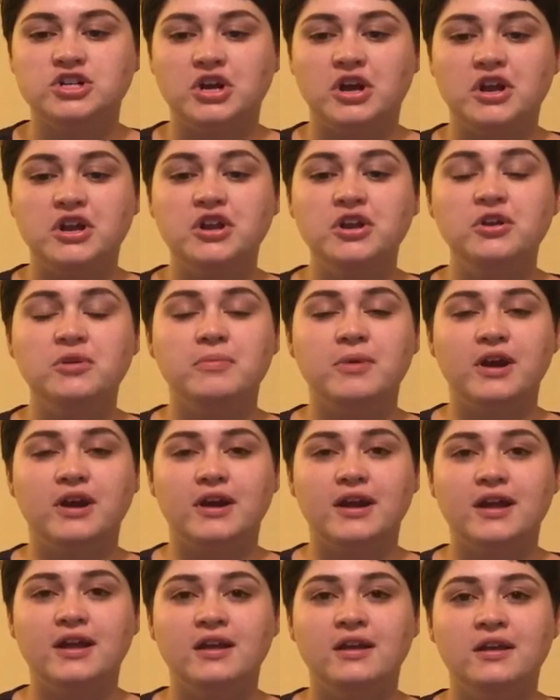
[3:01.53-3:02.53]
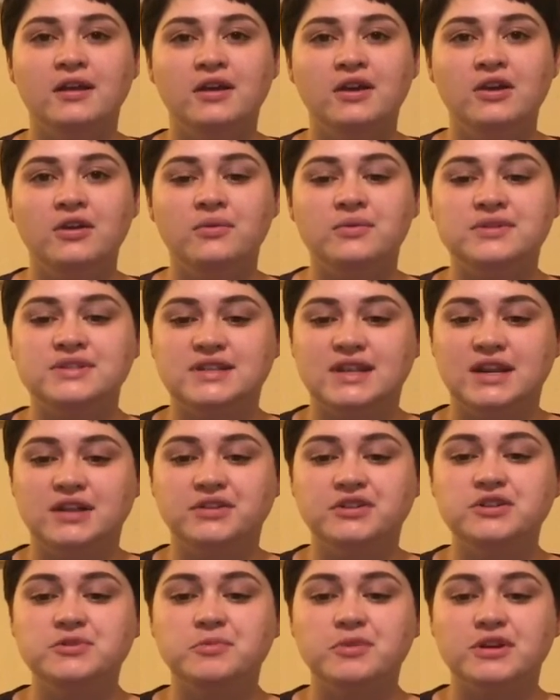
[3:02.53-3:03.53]
John Newbery, who was an
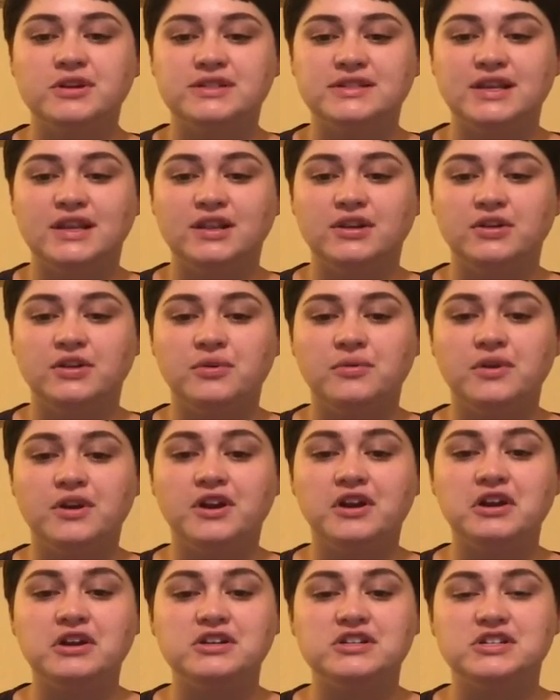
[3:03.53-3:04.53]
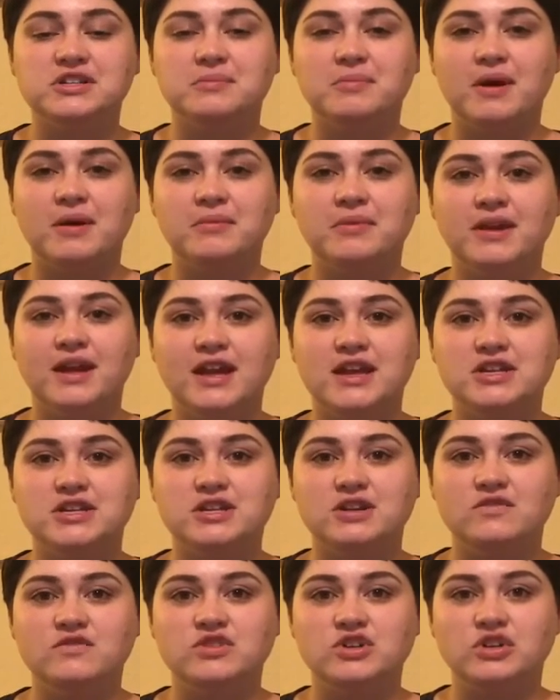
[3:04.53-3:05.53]
English bookseller who encouraged the
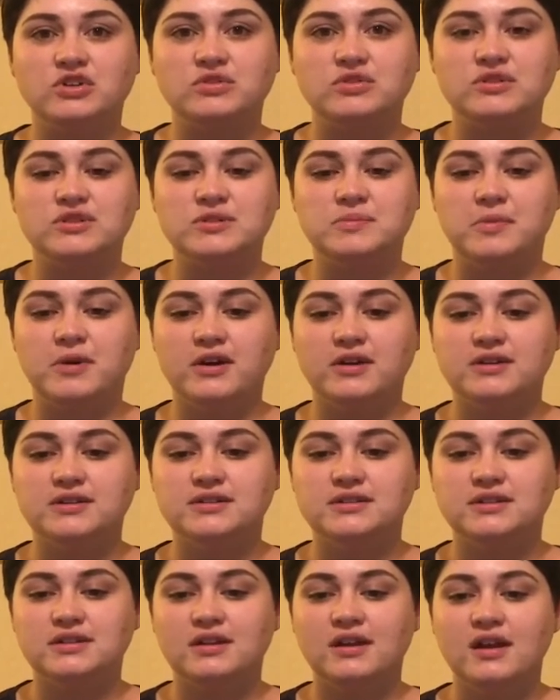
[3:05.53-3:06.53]
publication of children's books.